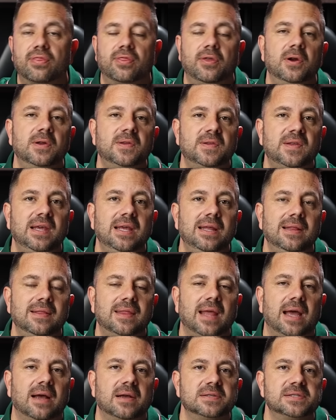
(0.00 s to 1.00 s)

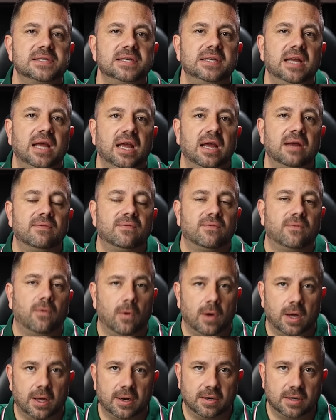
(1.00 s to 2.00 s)

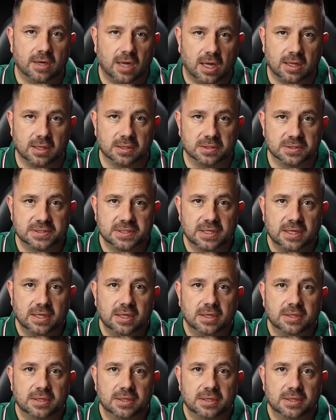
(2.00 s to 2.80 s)
$13,400.